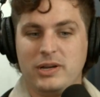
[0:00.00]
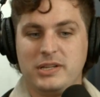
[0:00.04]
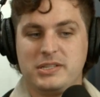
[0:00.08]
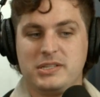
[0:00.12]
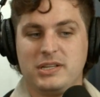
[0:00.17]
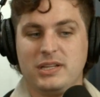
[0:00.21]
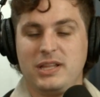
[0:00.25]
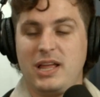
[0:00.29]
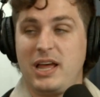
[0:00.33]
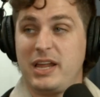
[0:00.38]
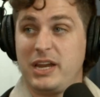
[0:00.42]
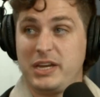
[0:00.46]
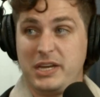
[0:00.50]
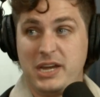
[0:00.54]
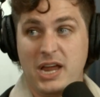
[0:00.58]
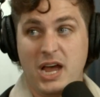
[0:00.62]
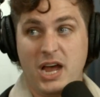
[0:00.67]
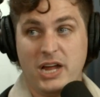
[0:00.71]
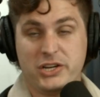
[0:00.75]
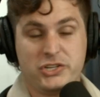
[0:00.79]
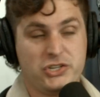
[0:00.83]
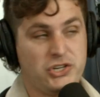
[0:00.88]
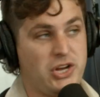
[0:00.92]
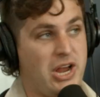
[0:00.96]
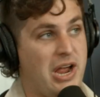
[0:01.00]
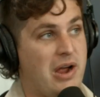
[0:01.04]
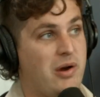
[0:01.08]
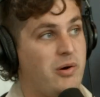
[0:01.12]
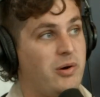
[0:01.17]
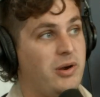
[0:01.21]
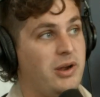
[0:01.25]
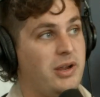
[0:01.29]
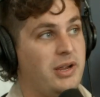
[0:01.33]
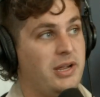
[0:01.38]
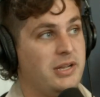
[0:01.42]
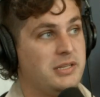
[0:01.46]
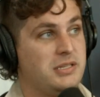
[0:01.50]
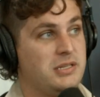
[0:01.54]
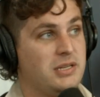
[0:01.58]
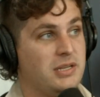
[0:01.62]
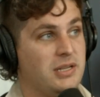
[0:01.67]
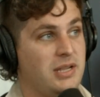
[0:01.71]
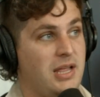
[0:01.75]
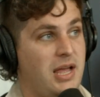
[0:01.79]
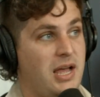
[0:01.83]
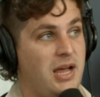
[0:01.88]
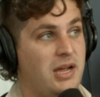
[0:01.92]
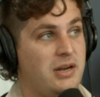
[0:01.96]
It's a lot of not showering. It's a
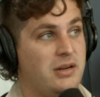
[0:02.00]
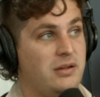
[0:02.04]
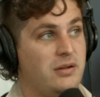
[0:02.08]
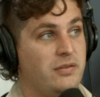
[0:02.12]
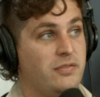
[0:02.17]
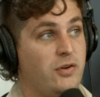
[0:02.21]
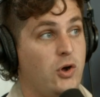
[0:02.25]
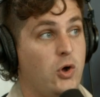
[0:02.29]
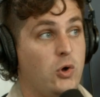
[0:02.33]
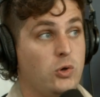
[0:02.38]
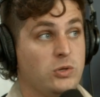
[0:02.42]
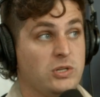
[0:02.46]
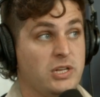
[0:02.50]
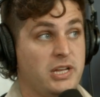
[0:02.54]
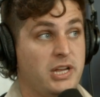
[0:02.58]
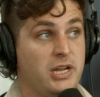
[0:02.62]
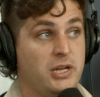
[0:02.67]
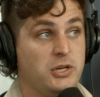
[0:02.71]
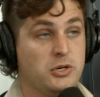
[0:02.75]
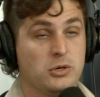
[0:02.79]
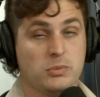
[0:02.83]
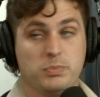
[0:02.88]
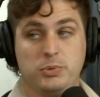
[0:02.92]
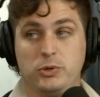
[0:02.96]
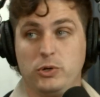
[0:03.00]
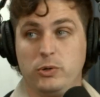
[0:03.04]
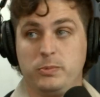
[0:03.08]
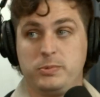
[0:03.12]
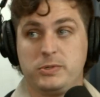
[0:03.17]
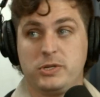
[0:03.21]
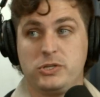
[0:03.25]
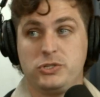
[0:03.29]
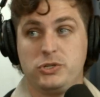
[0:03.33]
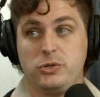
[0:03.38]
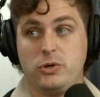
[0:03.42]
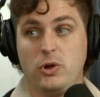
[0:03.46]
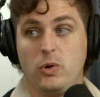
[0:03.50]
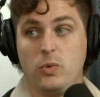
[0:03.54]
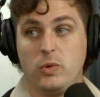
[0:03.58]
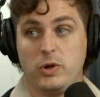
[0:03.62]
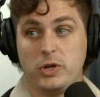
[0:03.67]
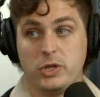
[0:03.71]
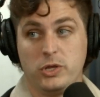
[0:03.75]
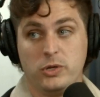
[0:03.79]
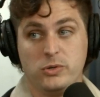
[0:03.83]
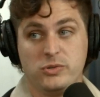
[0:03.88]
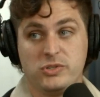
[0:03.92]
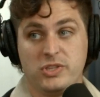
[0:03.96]
lot of holding in your poops because you don't want
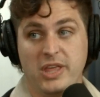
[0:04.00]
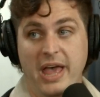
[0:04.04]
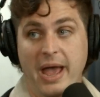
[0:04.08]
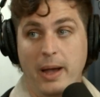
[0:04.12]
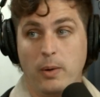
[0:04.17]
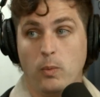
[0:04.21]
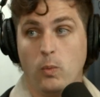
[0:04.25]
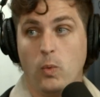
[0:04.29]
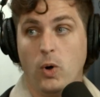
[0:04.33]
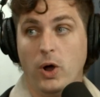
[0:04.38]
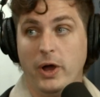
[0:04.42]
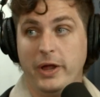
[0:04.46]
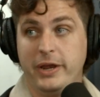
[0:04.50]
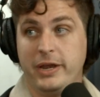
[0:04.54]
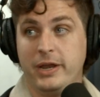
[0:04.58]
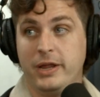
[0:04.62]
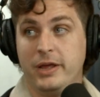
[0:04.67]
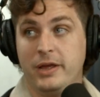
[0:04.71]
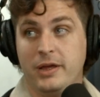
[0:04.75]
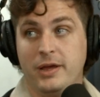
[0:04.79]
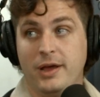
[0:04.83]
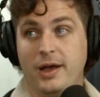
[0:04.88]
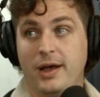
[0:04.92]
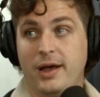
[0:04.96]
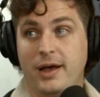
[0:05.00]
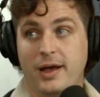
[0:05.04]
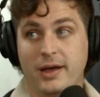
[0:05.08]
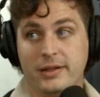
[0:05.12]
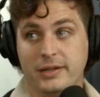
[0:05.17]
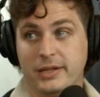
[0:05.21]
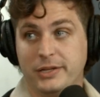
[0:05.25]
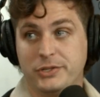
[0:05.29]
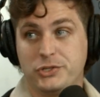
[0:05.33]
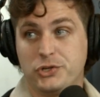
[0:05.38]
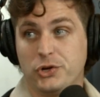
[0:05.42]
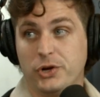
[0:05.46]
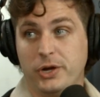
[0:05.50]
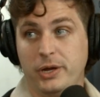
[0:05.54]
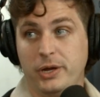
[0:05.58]
to use that one latrine.